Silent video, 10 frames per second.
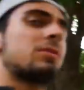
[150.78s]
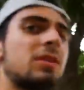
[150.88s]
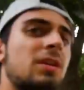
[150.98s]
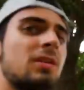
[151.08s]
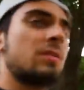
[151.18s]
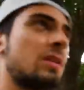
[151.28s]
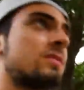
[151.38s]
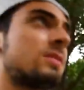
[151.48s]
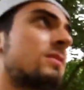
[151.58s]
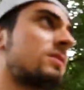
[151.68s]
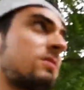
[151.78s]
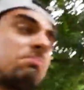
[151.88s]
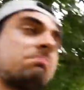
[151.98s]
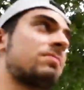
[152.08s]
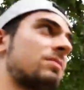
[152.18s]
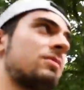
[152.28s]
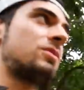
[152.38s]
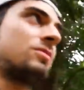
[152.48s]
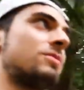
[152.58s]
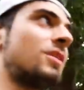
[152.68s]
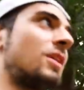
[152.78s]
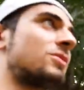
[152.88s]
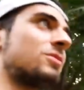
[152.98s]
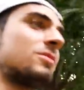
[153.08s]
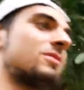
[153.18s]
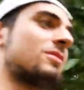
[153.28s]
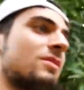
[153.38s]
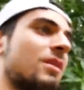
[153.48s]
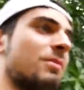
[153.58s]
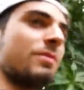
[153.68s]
mosquito nets. It's too dangerous to sleep